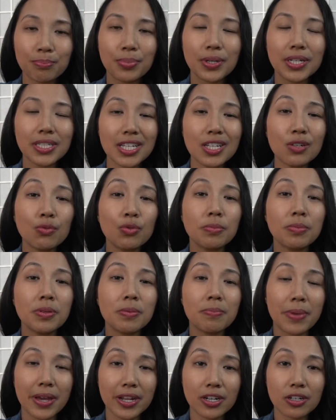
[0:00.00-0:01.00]
but it would be
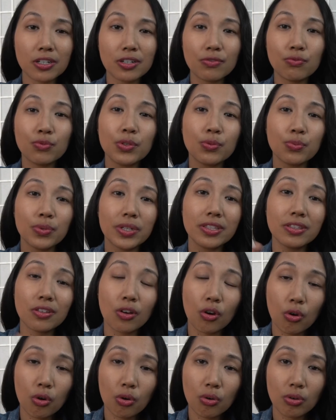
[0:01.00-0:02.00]
better if we read the
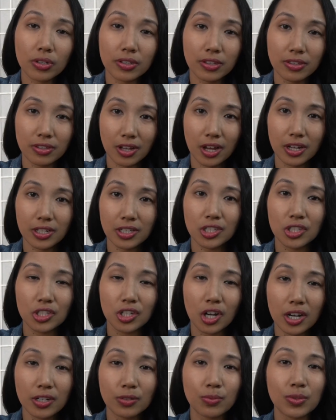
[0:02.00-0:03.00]
whole thought
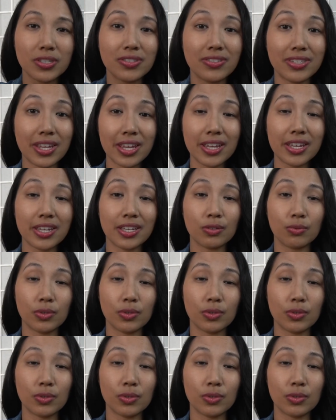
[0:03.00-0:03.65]
God was saying,